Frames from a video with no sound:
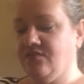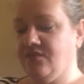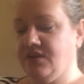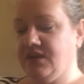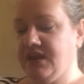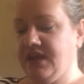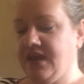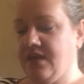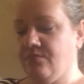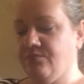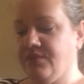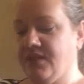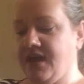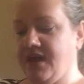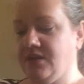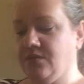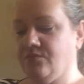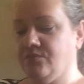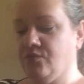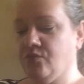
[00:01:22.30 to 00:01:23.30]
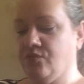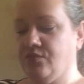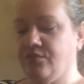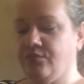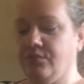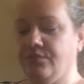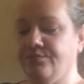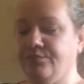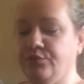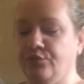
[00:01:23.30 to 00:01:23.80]
grey and platinum tones
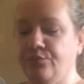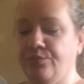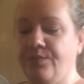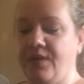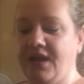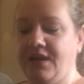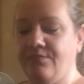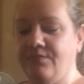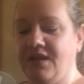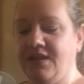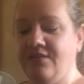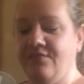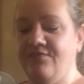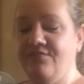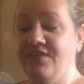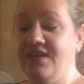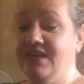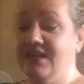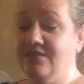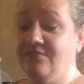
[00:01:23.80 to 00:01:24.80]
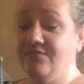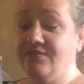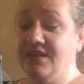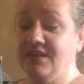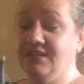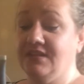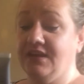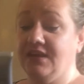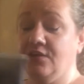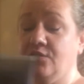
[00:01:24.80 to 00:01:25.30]
with blue pigment, vegan
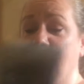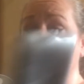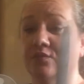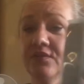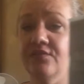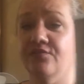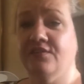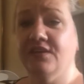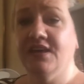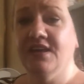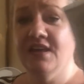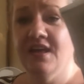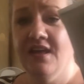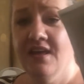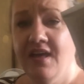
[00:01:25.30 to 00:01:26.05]
friendly and cruelty free.